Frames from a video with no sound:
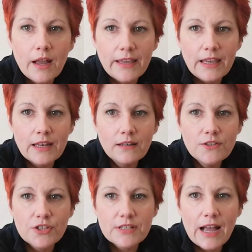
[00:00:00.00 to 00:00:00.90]

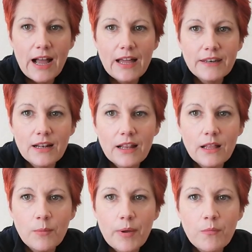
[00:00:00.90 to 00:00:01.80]
Again, just adding a
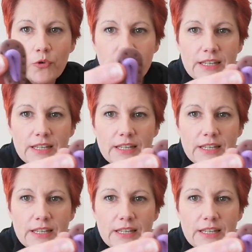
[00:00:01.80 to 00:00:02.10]
little bit more